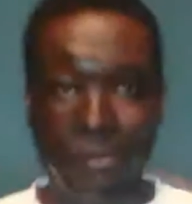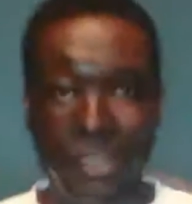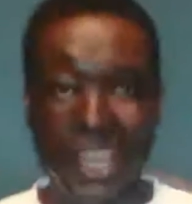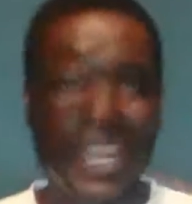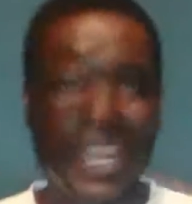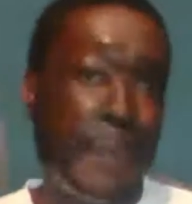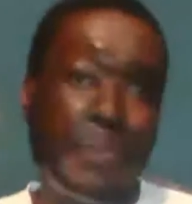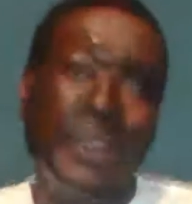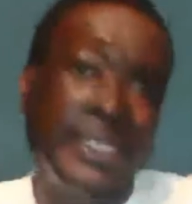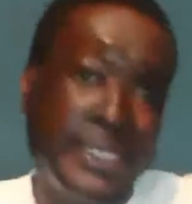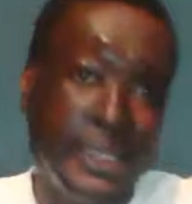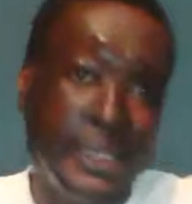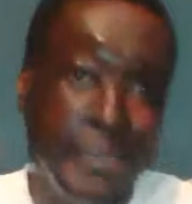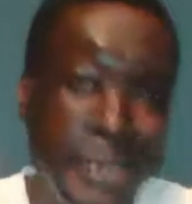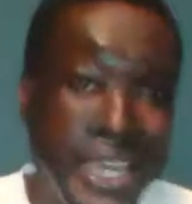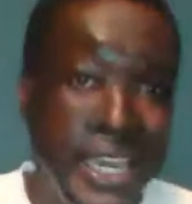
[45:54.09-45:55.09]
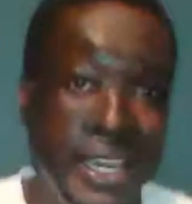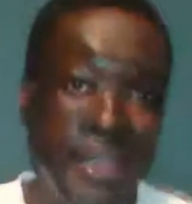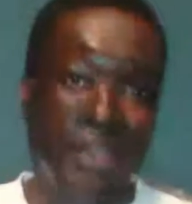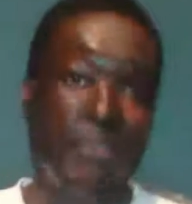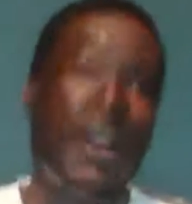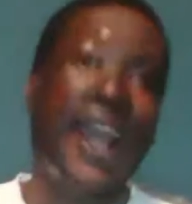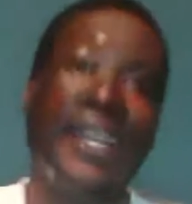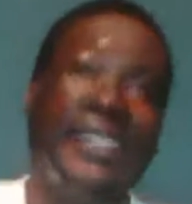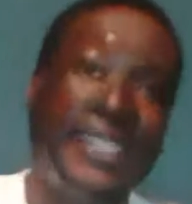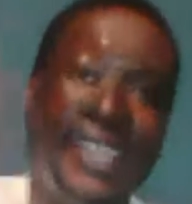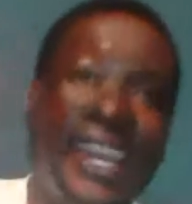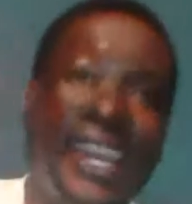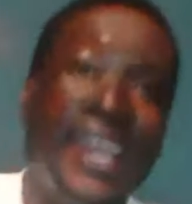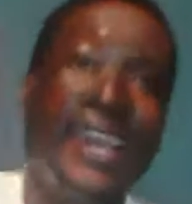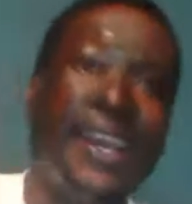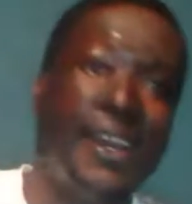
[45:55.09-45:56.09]
It happened to me right
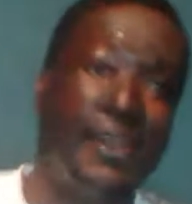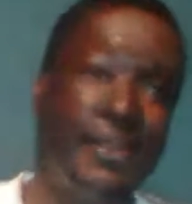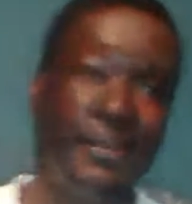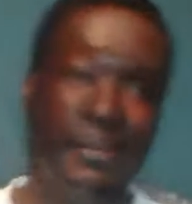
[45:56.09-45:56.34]
here.